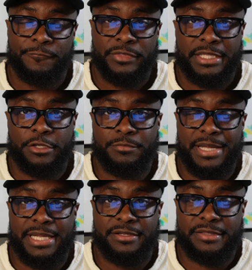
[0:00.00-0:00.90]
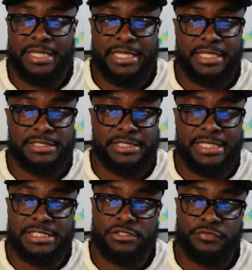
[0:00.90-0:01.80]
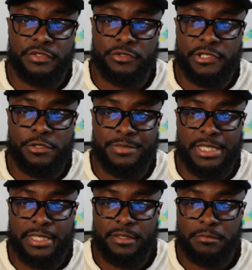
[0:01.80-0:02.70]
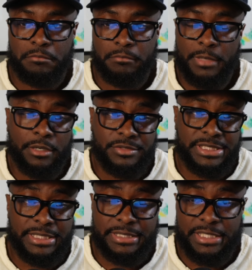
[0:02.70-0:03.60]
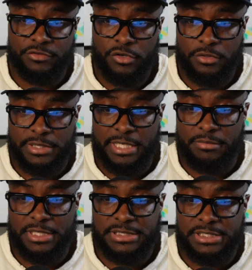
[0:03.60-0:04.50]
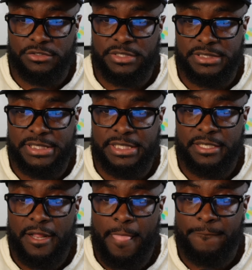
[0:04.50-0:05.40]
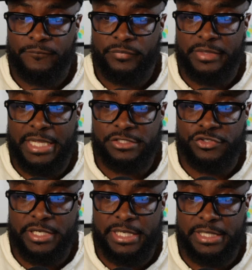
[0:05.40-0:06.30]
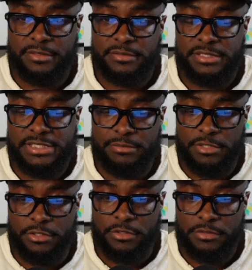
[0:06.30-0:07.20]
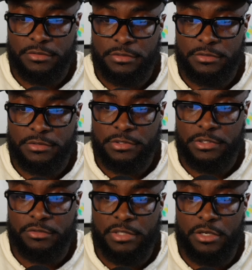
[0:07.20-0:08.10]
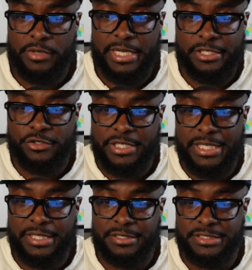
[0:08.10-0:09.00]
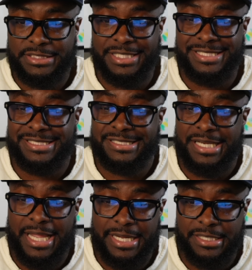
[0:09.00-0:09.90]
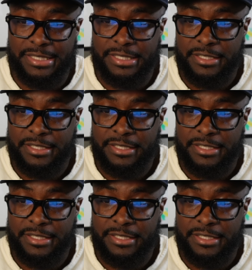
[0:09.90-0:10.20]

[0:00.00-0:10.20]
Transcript: You may think it's easier for you to accumulate. I don't see anything wrong with that because as you can see, they trade similar, and you're getting just slightly